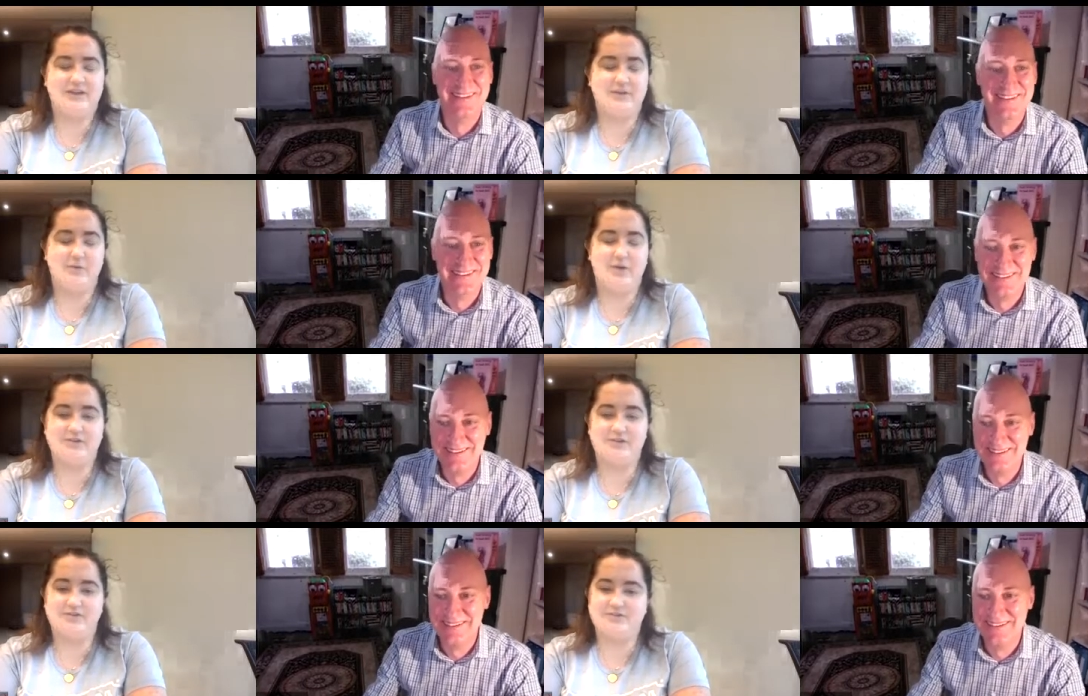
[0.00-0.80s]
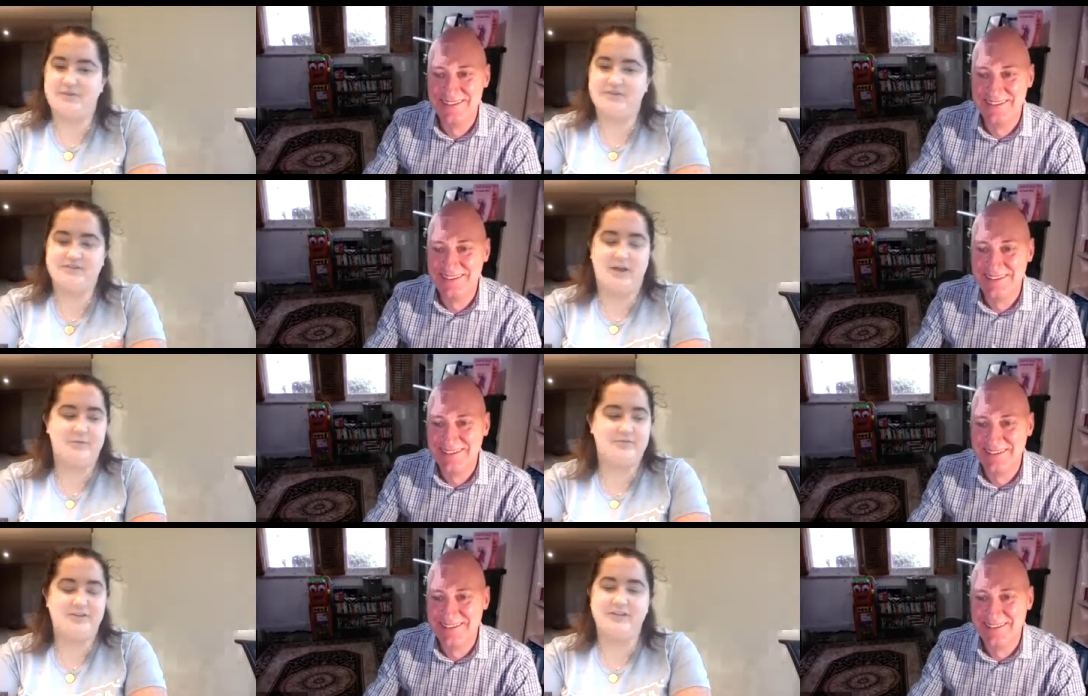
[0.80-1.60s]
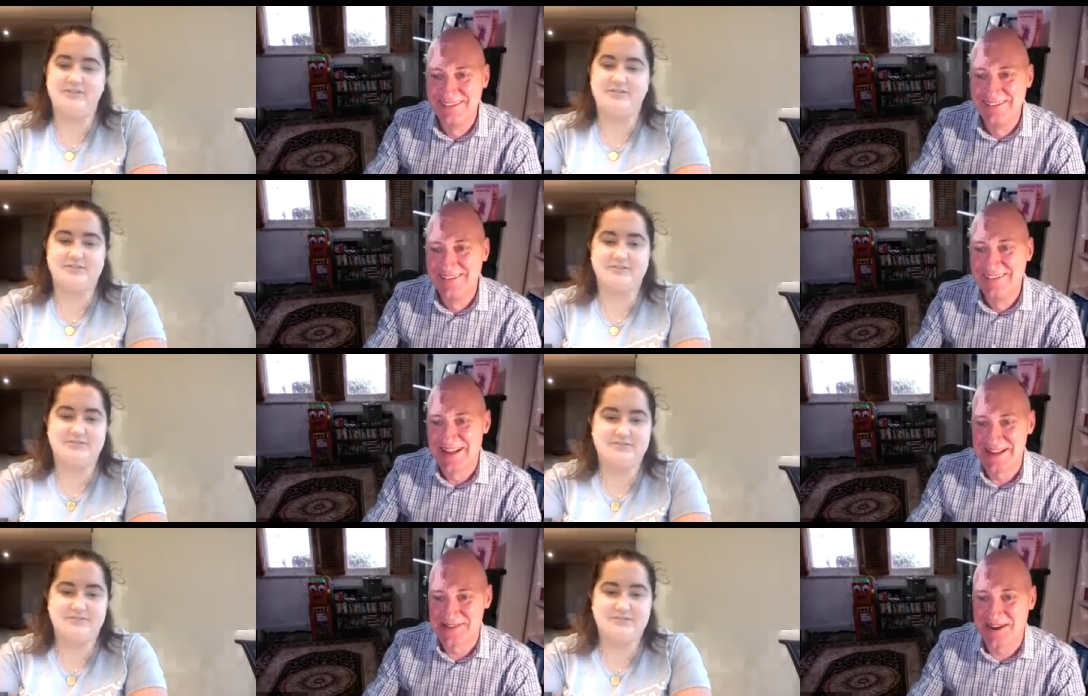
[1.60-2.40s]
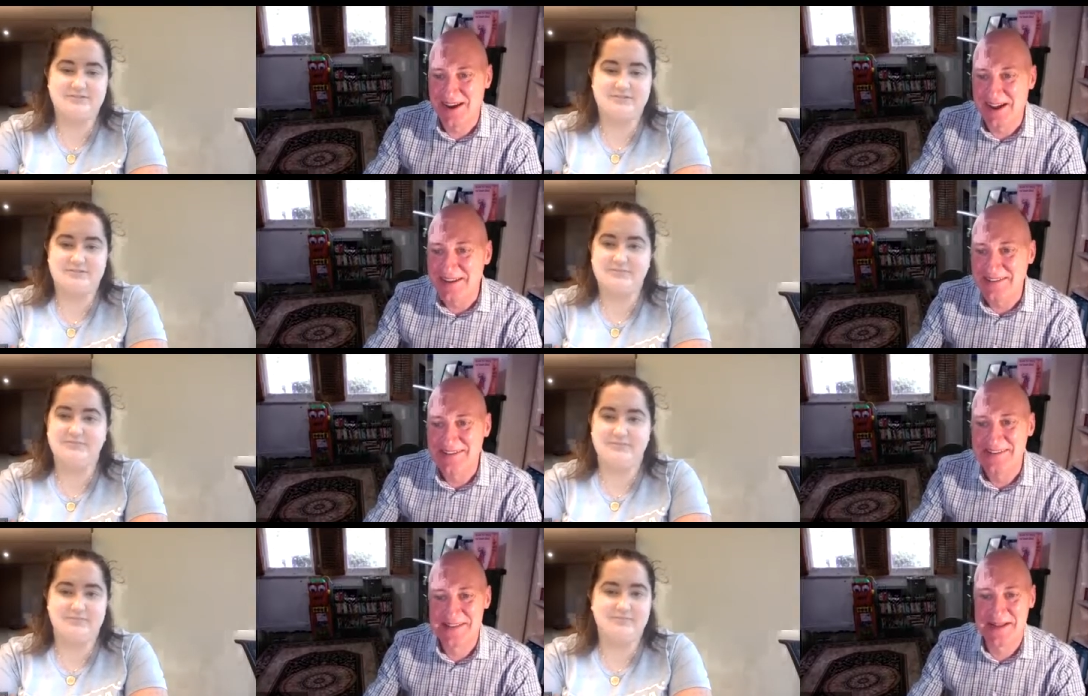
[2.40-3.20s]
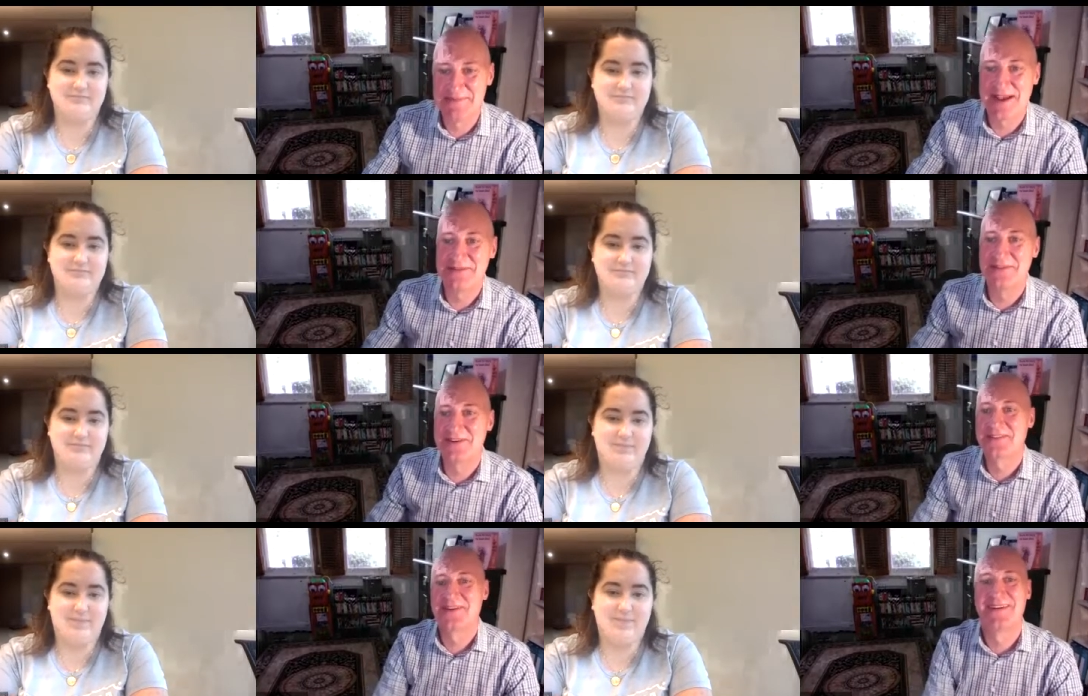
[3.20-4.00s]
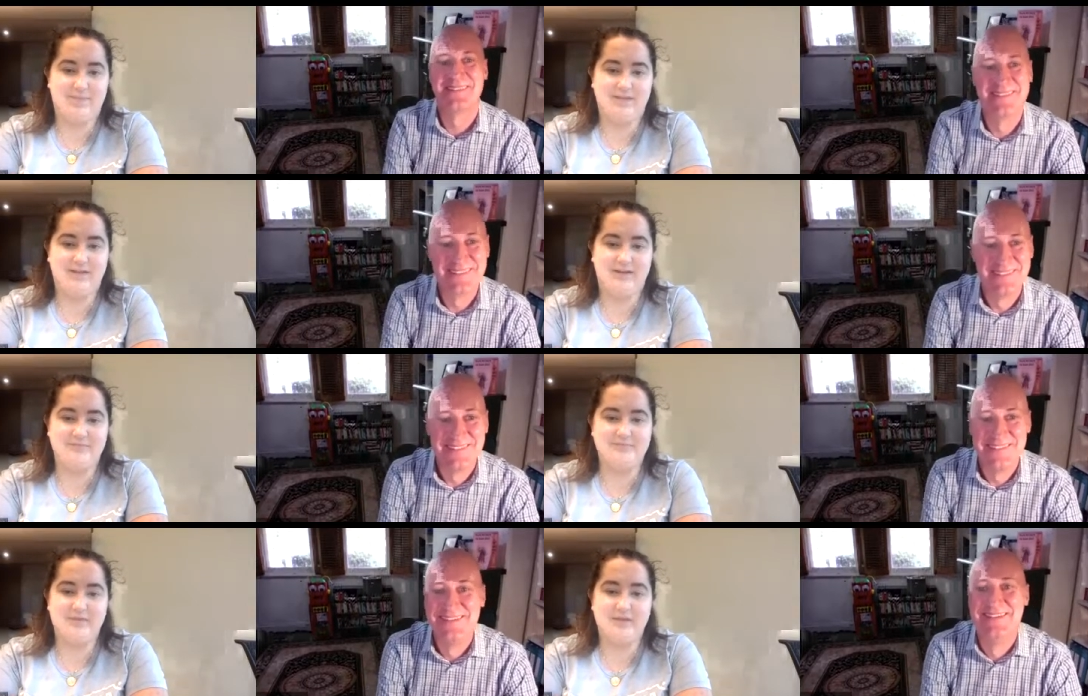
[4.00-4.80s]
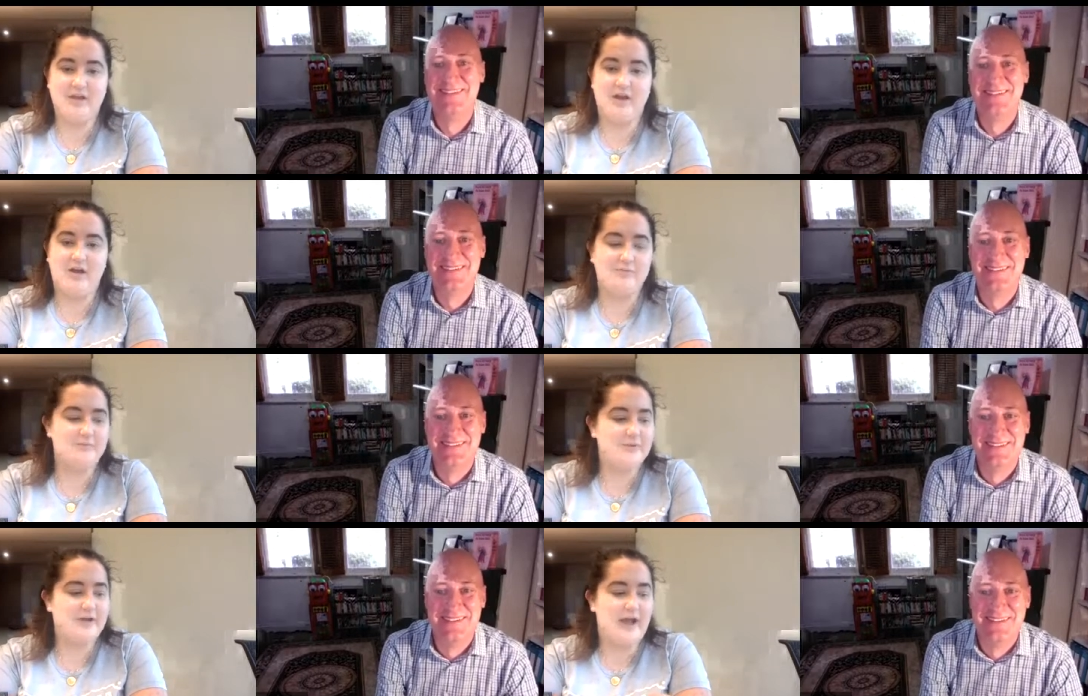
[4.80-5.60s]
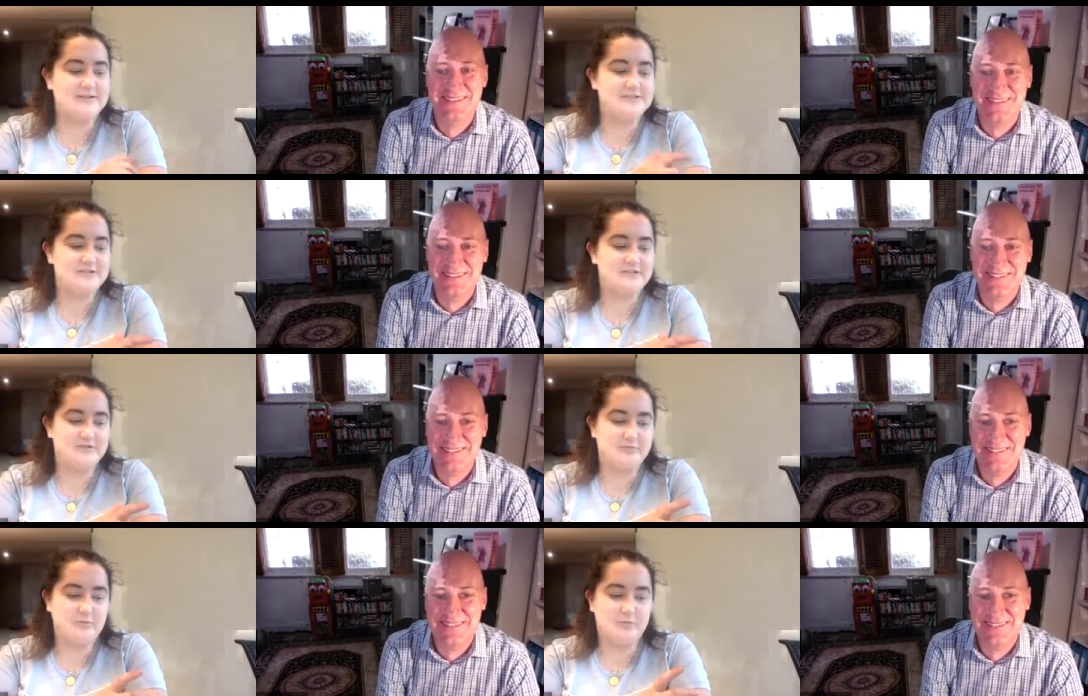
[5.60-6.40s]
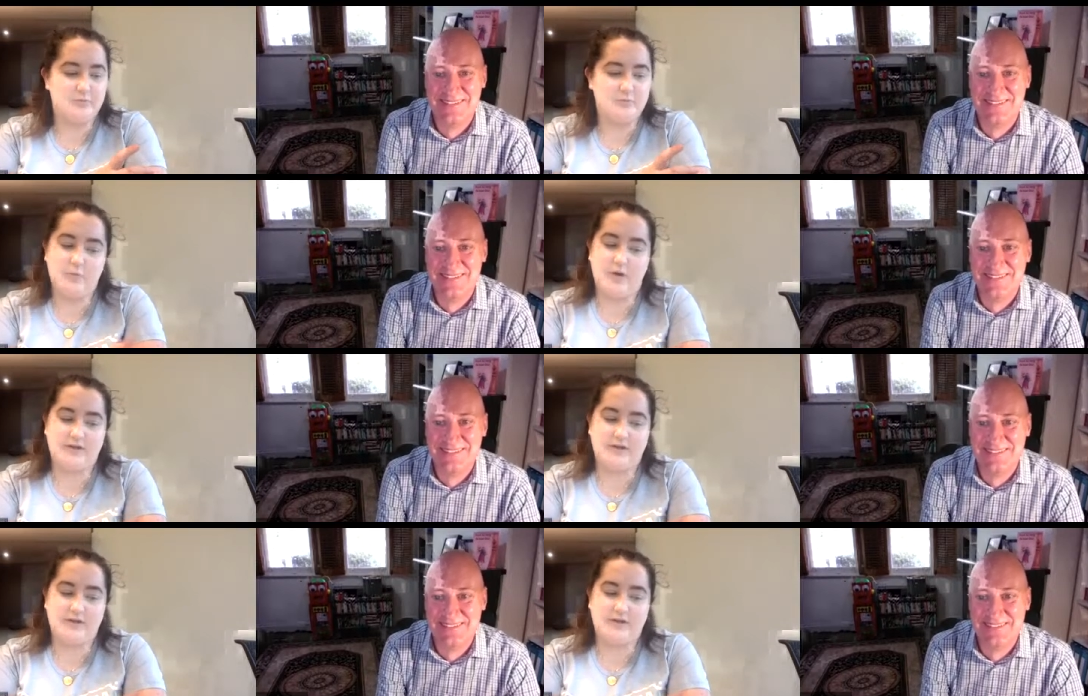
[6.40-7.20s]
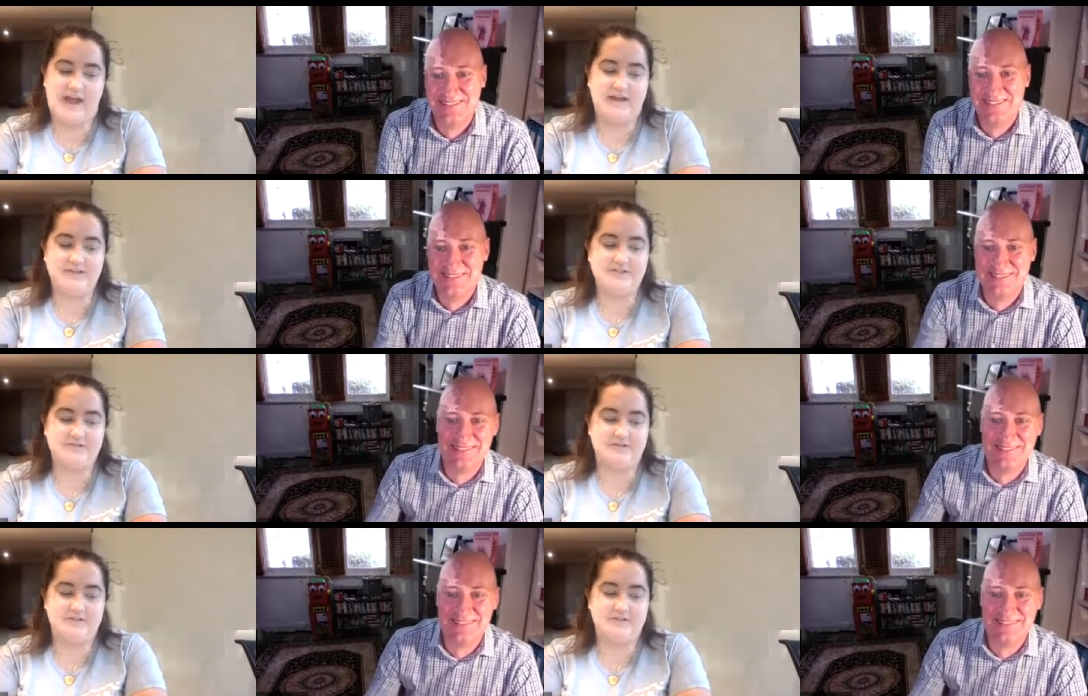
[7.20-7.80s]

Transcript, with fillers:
Speaker 1: getting work done. You're spending time with your kids.
Speaker 2: That's right. It's unpaid work though.
Speaker 1: Um, but as a working dad